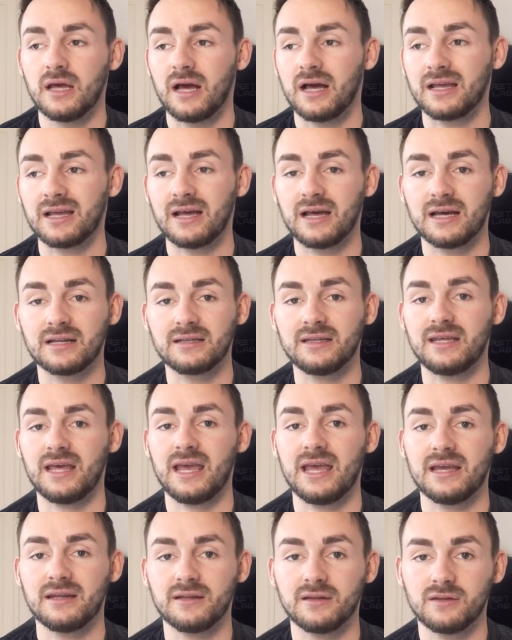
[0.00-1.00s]
I hardly
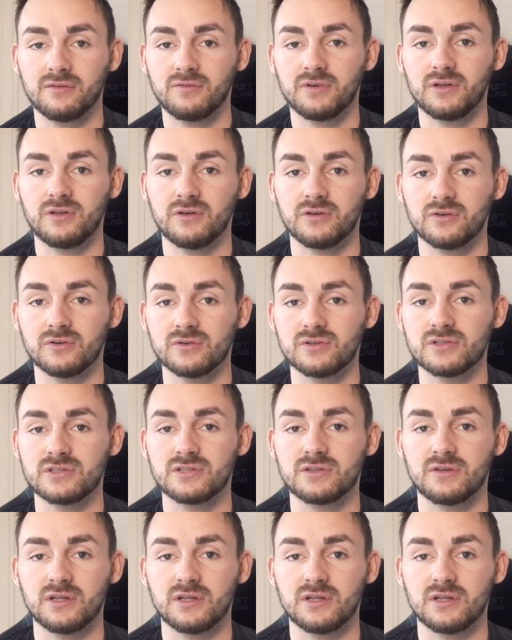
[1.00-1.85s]
edit the videos.